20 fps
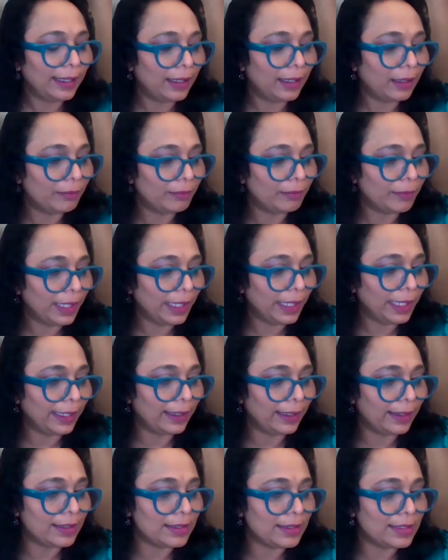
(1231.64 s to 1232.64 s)

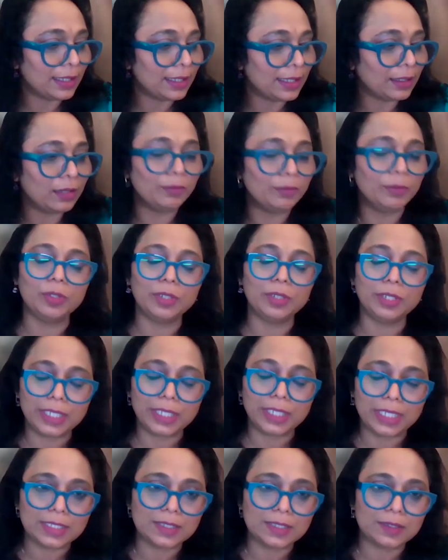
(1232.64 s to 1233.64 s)
and
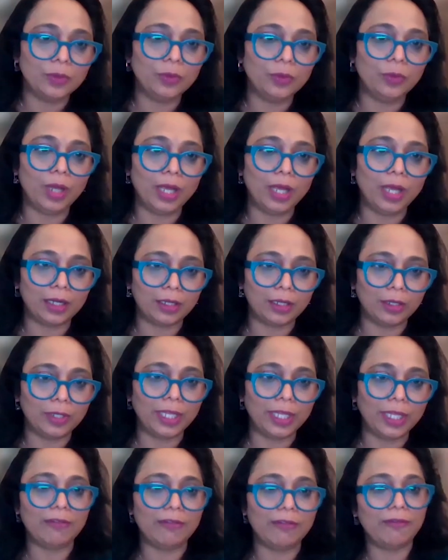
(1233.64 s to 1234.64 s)
communities who are
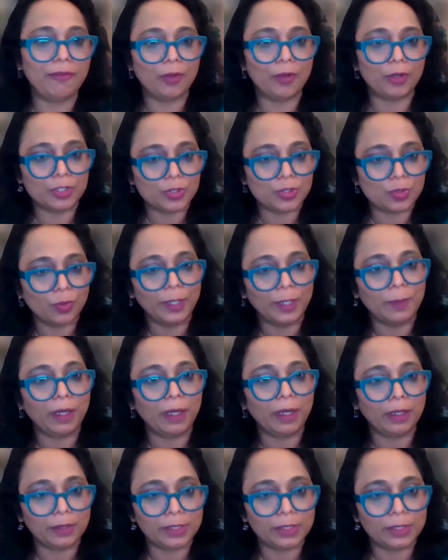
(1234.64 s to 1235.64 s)
looking for joint
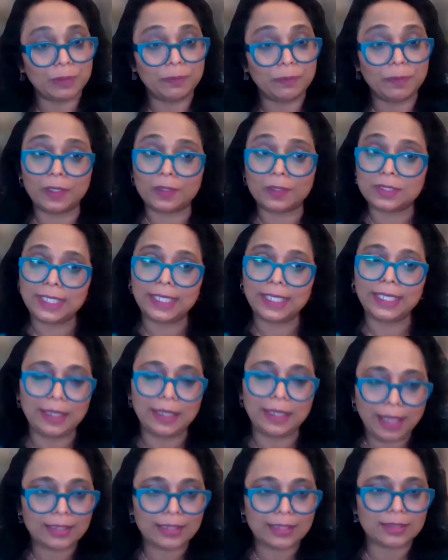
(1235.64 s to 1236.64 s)
partnership because they
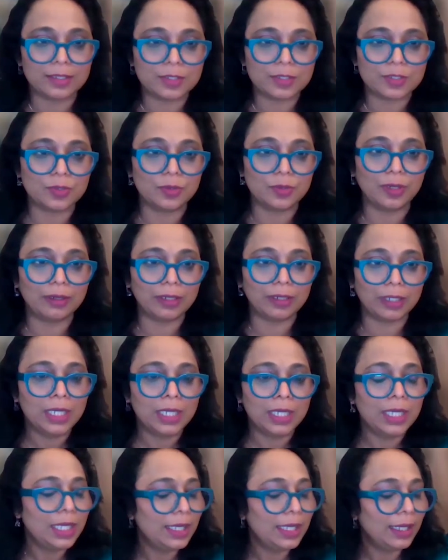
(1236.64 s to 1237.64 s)
need access to our
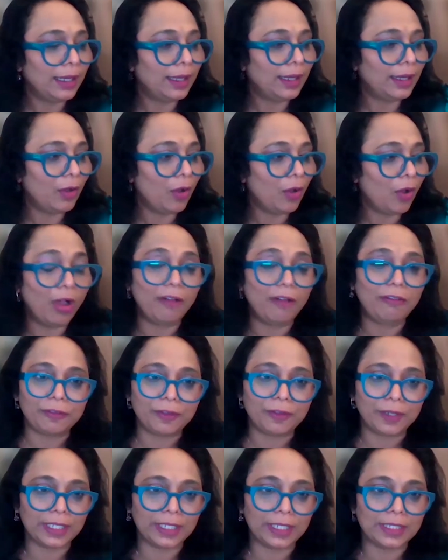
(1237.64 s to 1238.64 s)

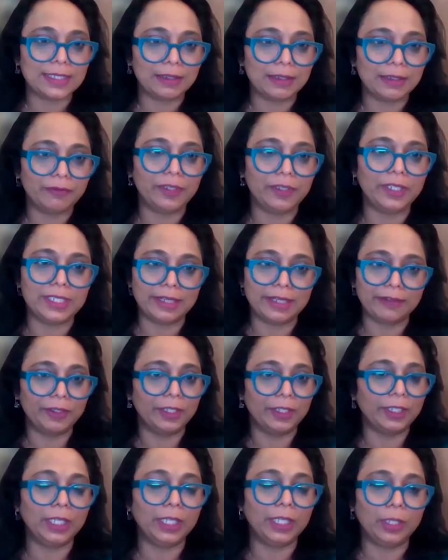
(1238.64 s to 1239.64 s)
offerings. Then we
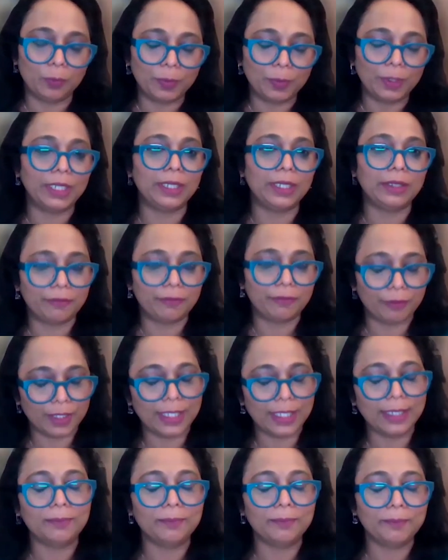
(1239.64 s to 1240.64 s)
definitely open it up for
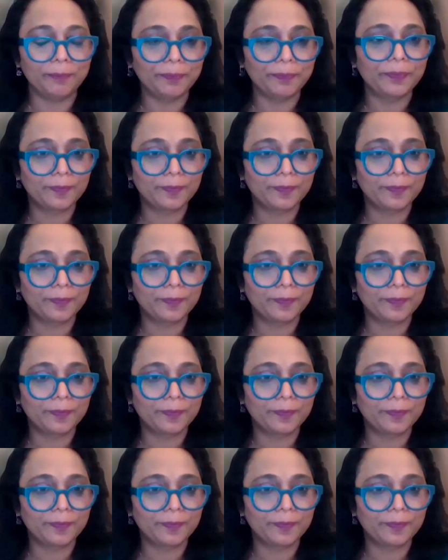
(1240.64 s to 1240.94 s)
them.